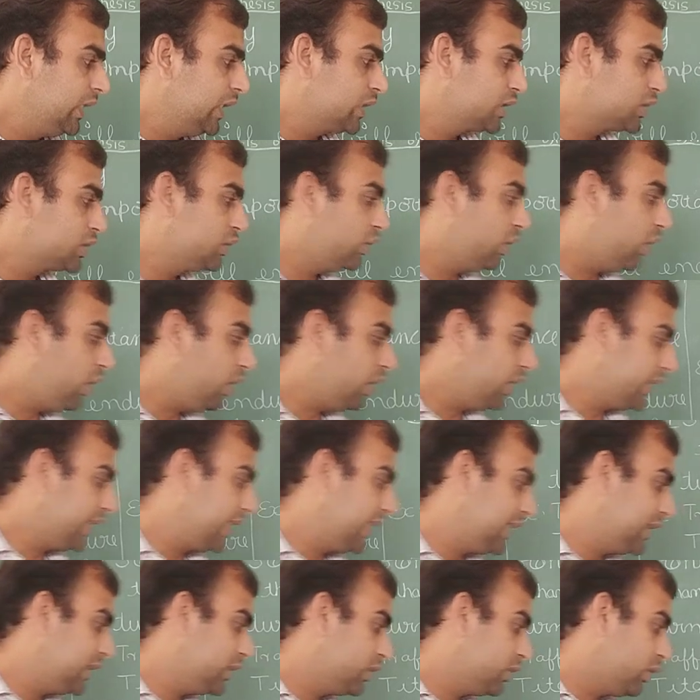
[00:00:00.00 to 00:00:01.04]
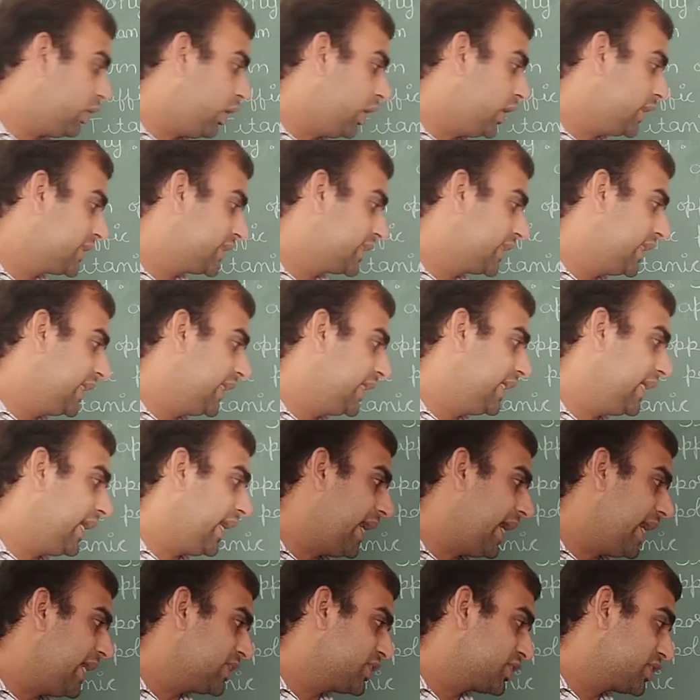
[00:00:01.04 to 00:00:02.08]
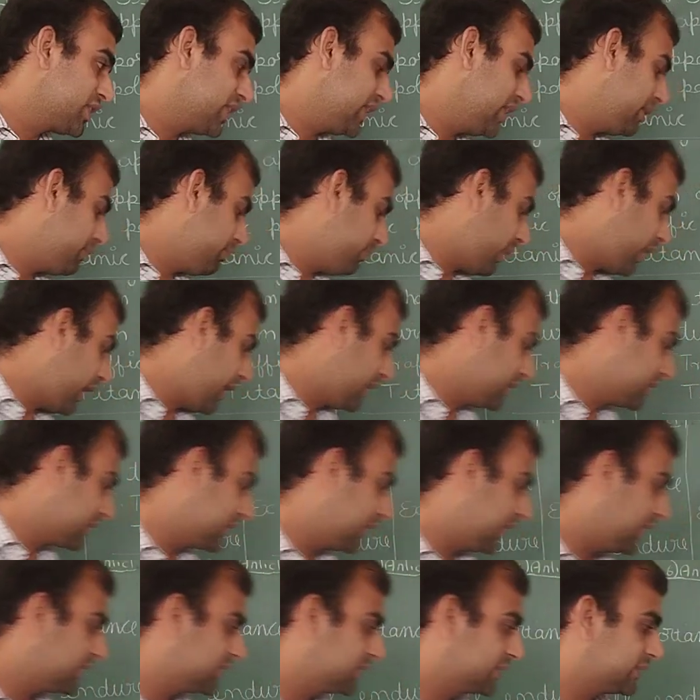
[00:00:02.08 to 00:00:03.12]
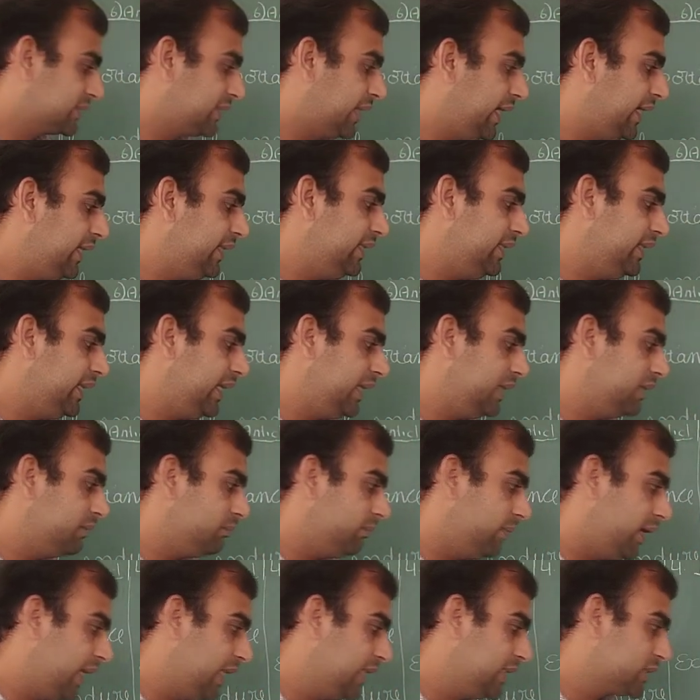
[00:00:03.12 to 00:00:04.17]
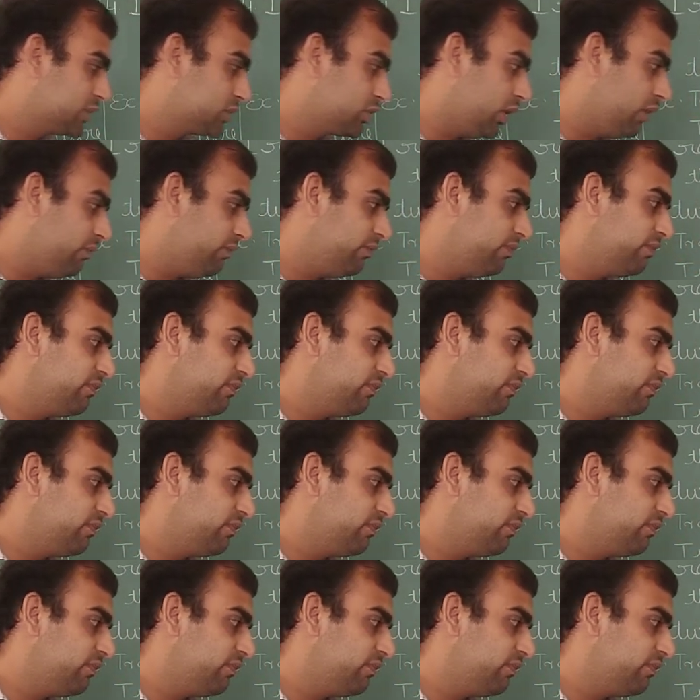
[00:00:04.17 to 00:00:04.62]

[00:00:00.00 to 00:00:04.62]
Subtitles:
Snorting noisily as she passes silent miles of